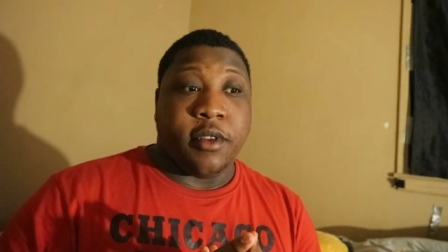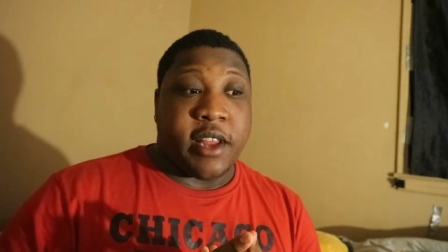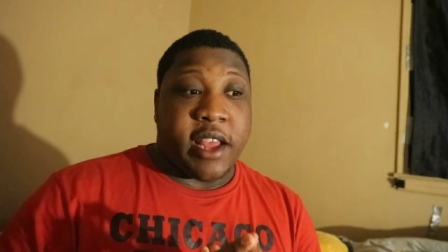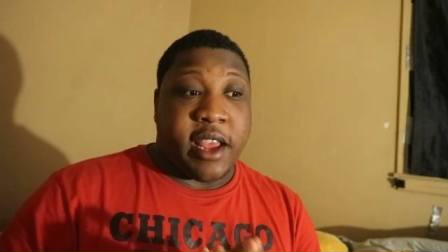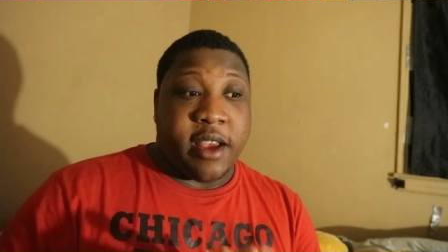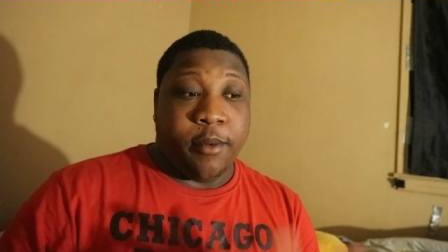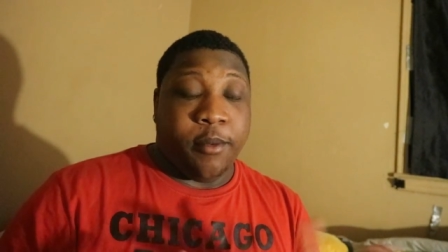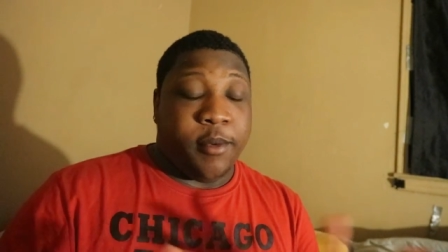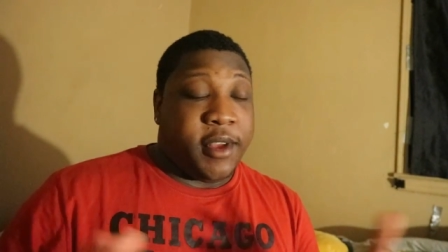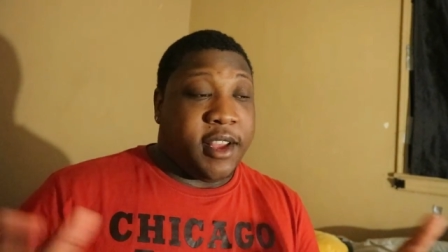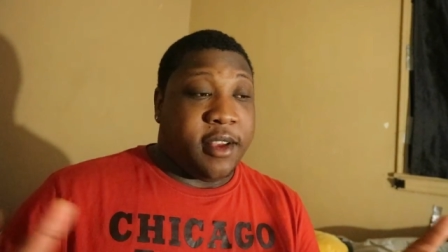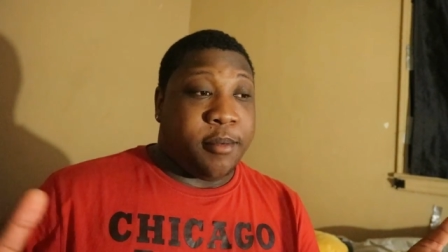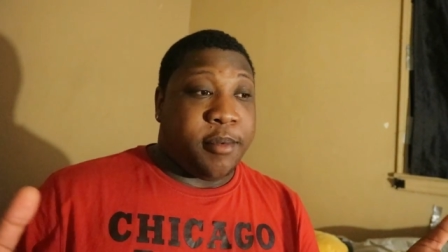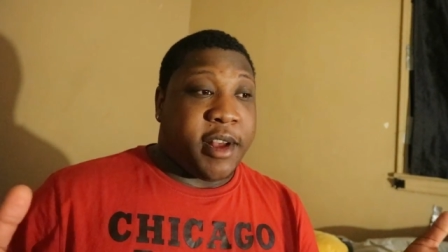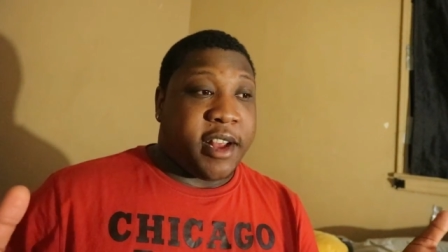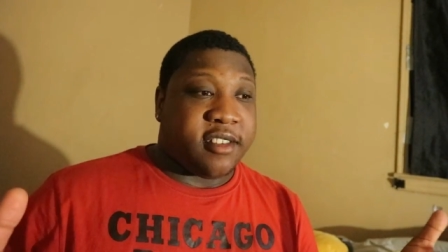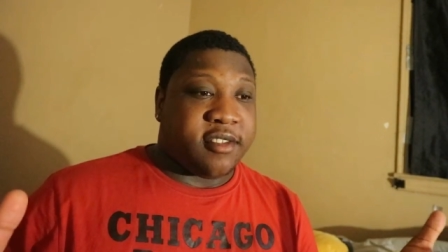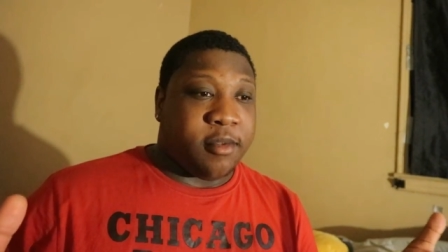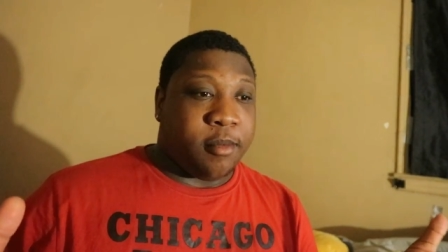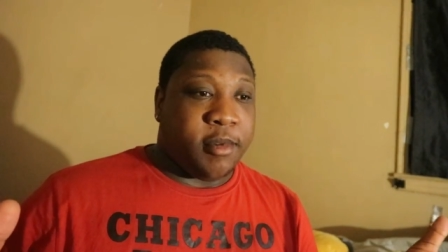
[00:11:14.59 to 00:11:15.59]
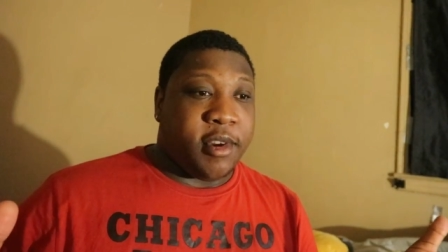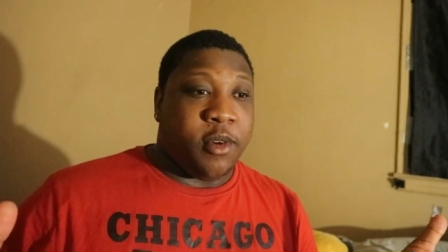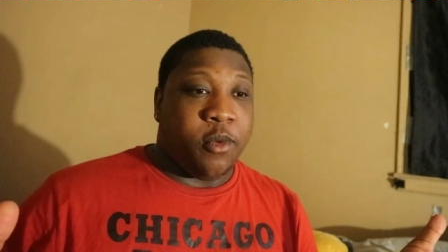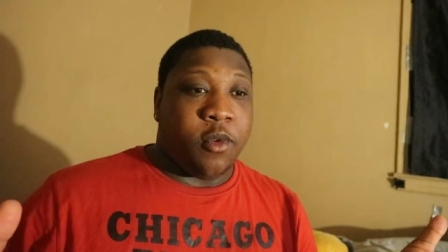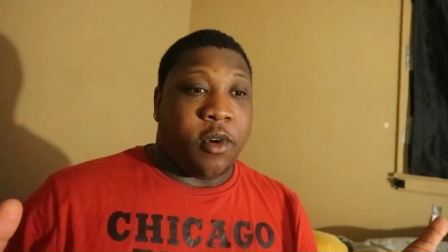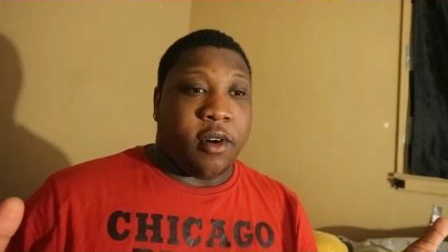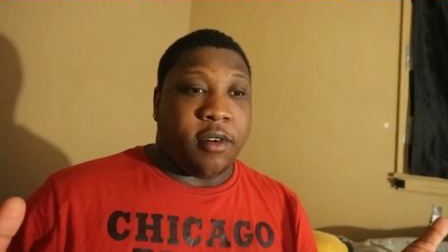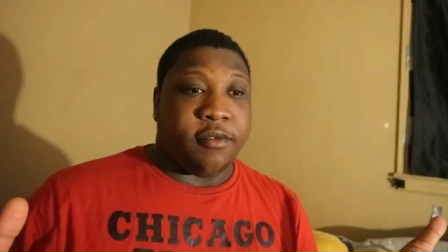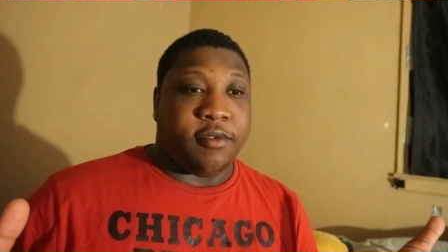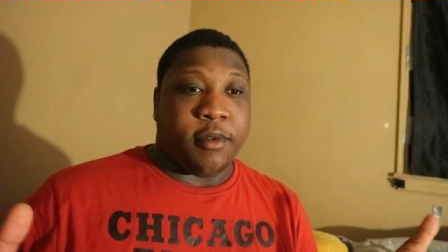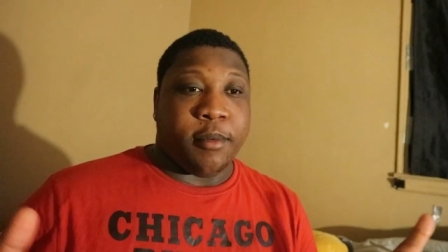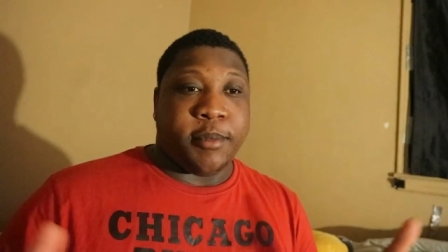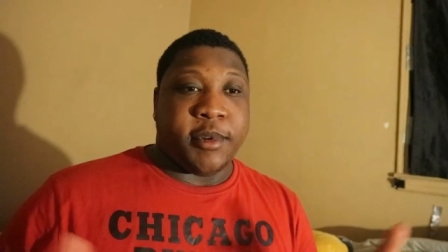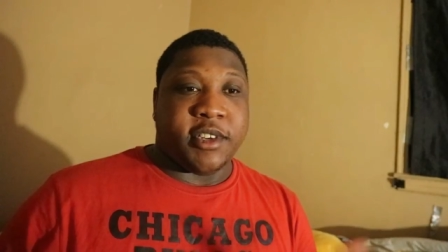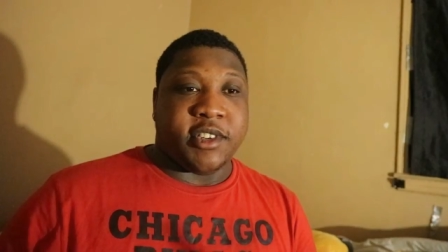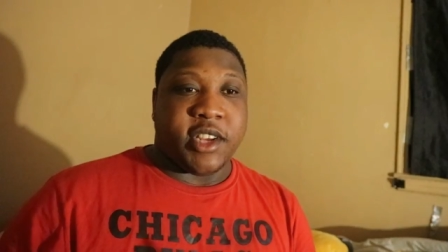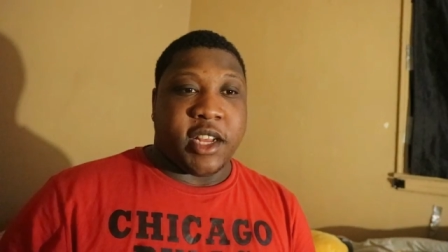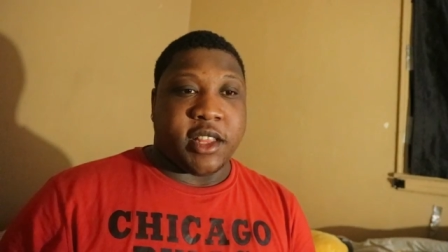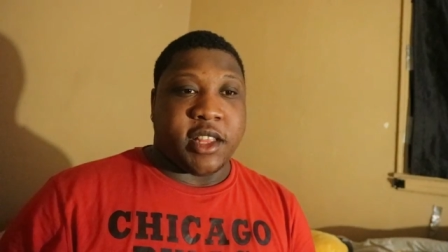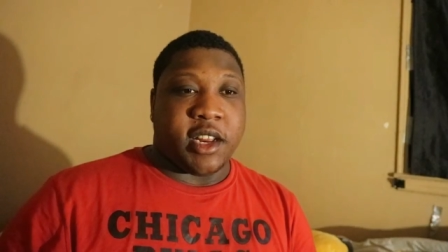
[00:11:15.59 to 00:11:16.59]
that we could possibly want from
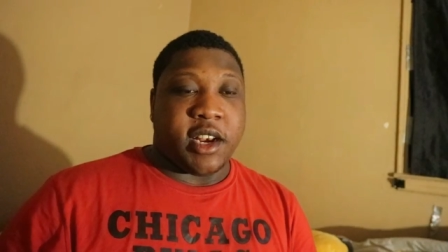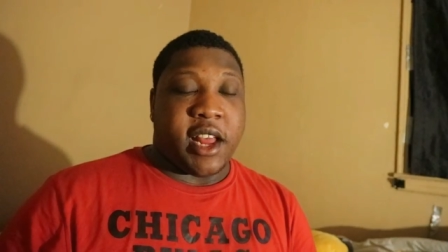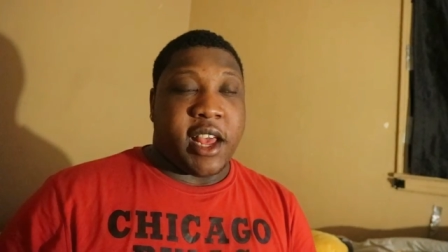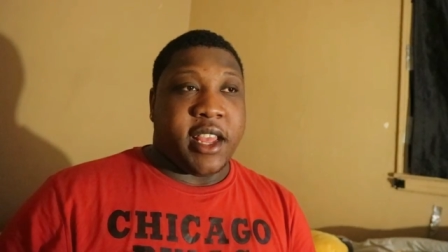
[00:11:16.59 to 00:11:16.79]
each other.